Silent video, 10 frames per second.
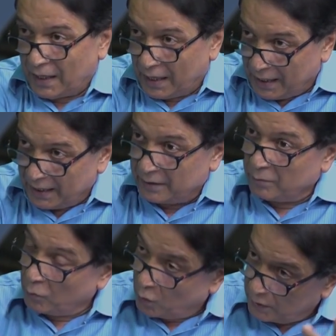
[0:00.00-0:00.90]
And
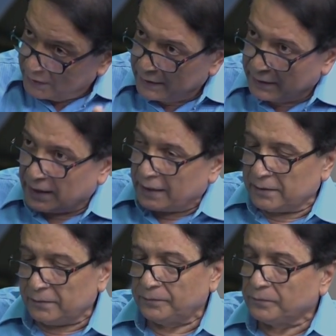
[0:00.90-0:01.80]
more than
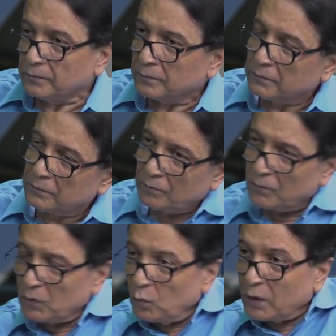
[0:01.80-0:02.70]
that,
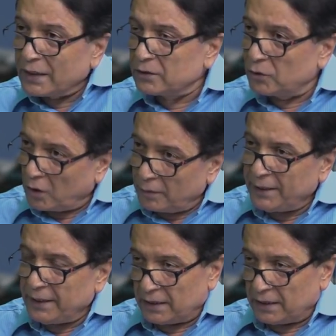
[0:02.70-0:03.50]
what is not being